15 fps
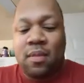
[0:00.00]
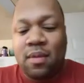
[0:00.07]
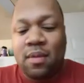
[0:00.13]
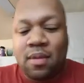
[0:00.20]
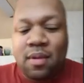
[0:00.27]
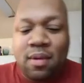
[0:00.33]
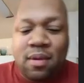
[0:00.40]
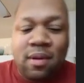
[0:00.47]

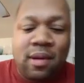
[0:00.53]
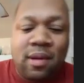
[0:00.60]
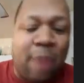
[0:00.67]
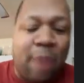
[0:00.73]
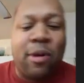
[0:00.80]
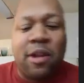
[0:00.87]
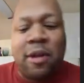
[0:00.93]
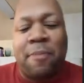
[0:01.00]
And I'm willing to
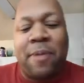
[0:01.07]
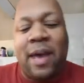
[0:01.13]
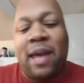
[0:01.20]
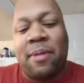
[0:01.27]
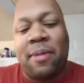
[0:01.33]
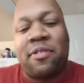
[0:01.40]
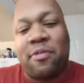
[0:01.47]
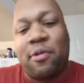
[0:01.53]
pay him up to
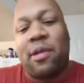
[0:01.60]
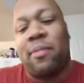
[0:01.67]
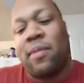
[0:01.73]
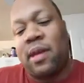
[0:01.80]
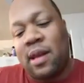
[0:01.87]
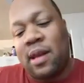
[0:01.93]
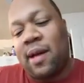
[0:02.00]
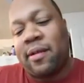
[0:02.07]
$20 million.
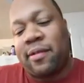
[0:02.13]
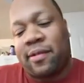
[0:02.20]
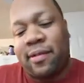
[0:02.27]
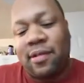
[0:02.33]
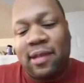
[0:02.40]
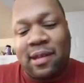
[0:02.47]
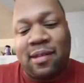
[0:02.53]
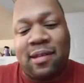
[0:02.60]

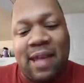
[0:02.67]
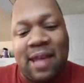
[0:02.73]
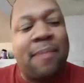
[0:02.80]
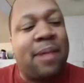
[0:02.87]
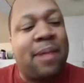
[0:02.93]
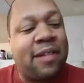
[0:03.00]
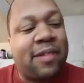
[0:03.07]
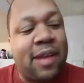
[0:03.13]
Damn it,
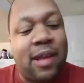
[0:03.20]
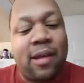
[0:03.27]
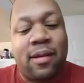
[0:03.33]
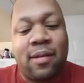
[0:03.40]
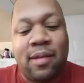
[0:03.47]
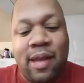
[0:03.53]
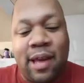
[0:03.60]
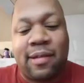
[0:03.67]
I said it.
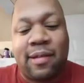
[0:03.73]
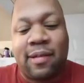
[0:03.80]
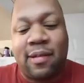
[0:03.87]
Yes.